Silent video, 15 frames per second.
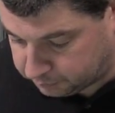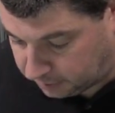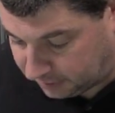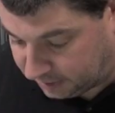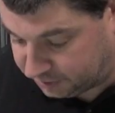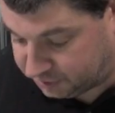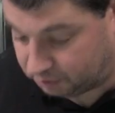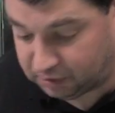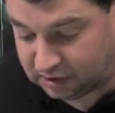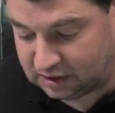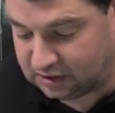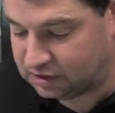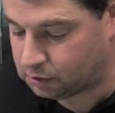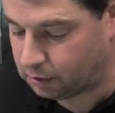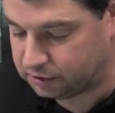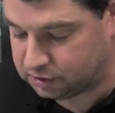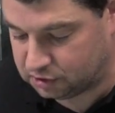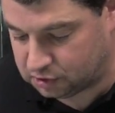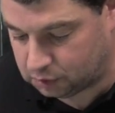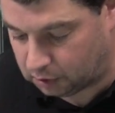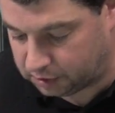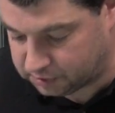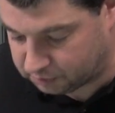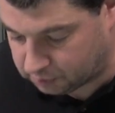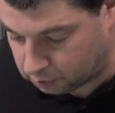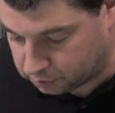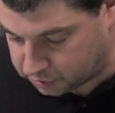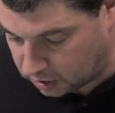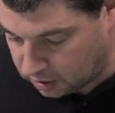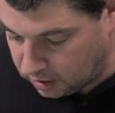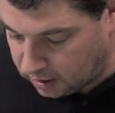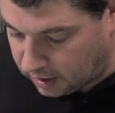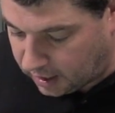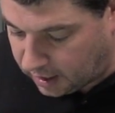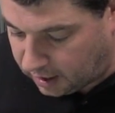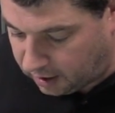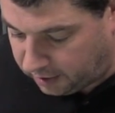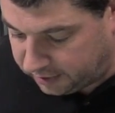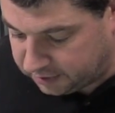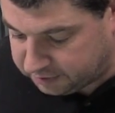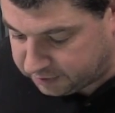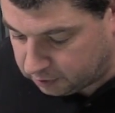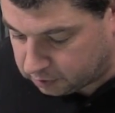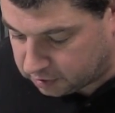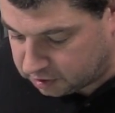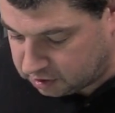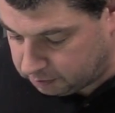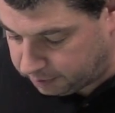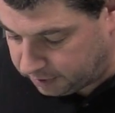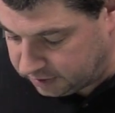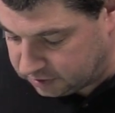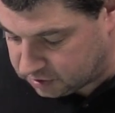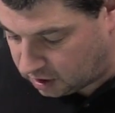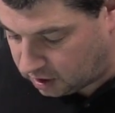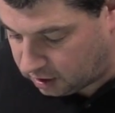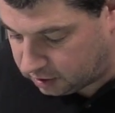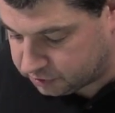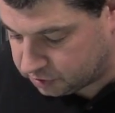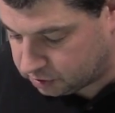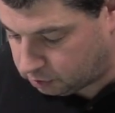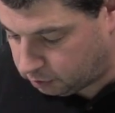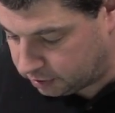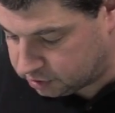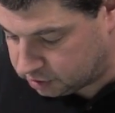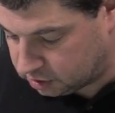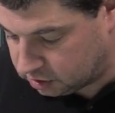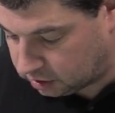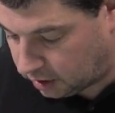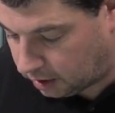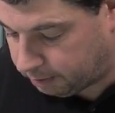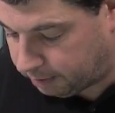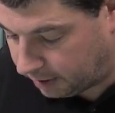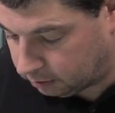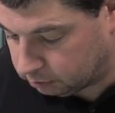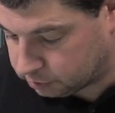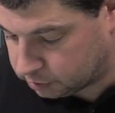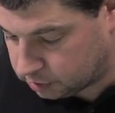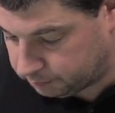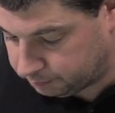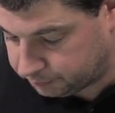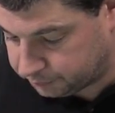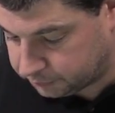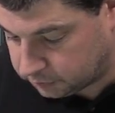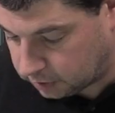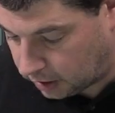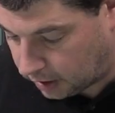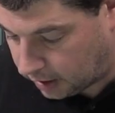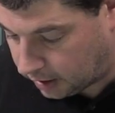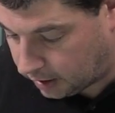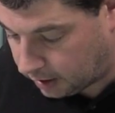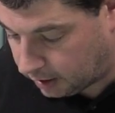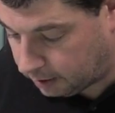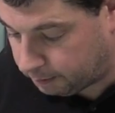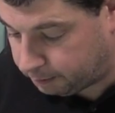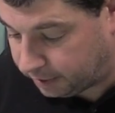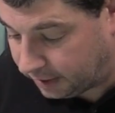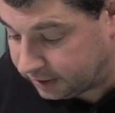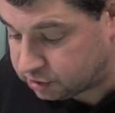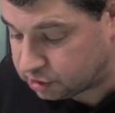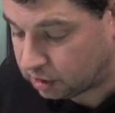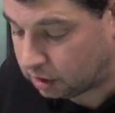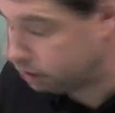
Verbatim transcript: unless I'm reading these questions twice, of course. Uh, hi, Phil, can you please ask the question about uh, Pledge,